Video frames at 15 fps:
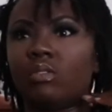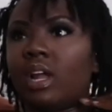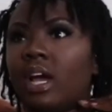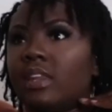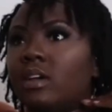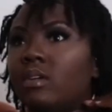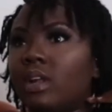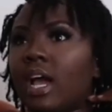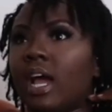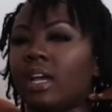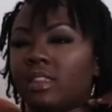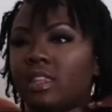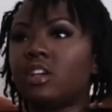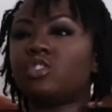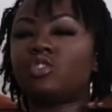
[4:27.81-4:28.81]
Like
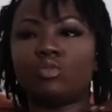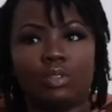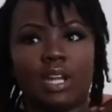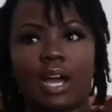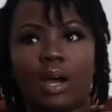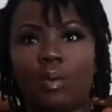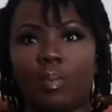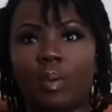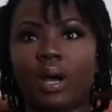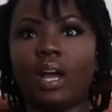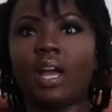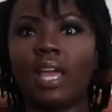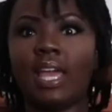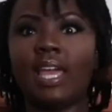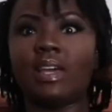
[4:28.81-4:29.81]
they're short now, but
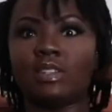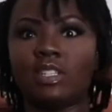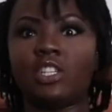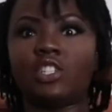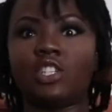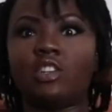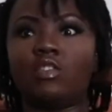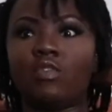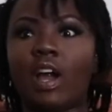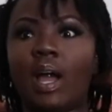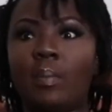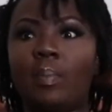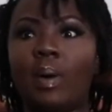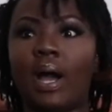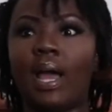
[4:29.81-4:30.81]
it was literally
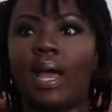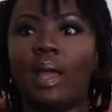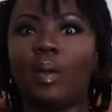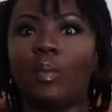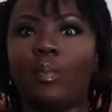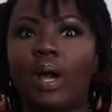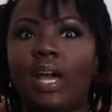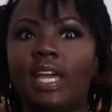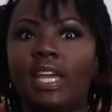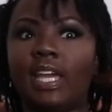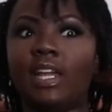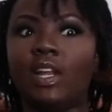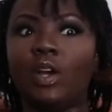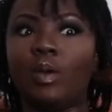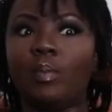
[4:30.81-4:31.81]
right by my
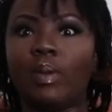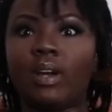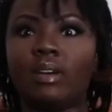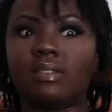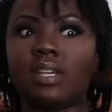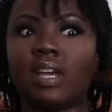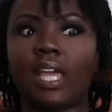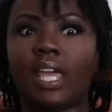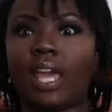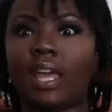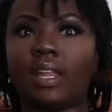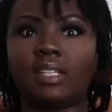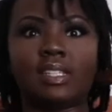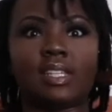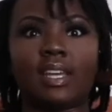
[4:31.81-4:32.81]
earlobe, and I was like, yeah,
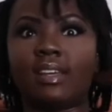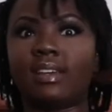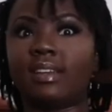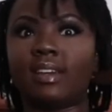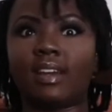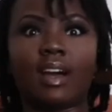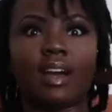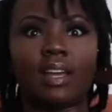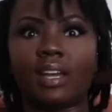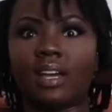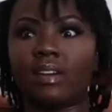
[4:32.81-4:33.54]
this ain't gonna cut it.